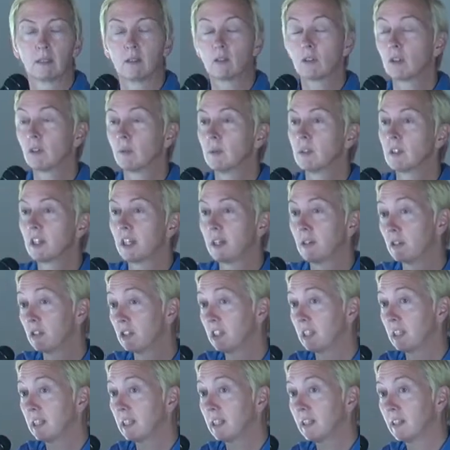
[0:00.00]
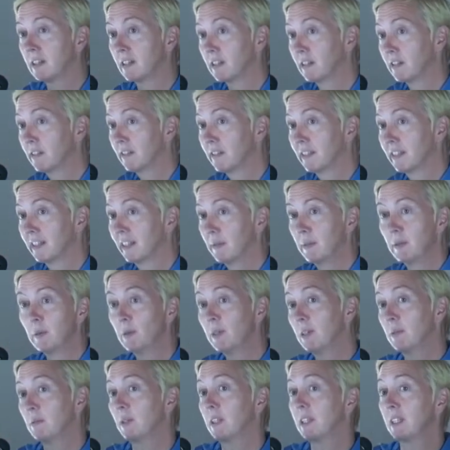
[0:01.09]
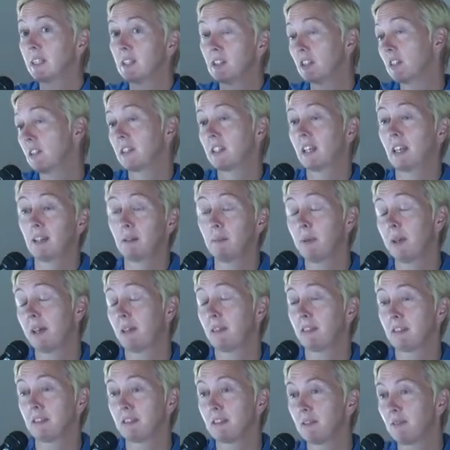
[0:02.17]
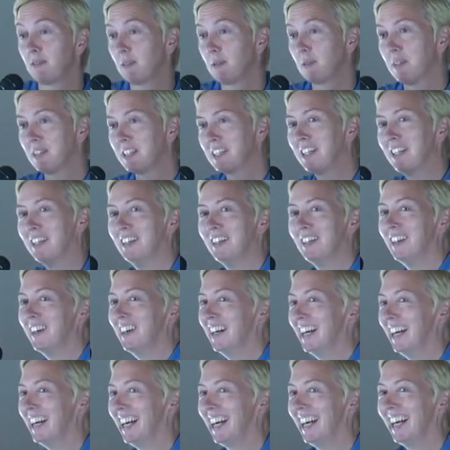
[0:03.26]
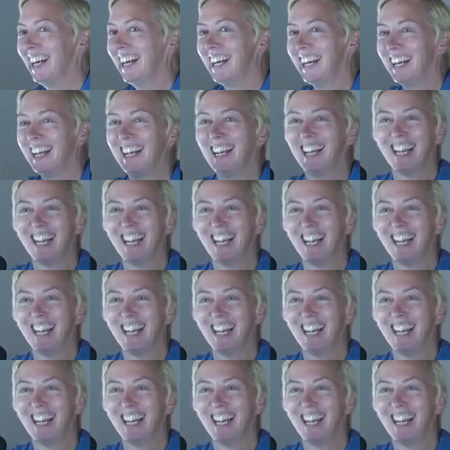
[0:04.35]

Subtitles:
so much energy in here. I mean, we can just telepath this if you want to.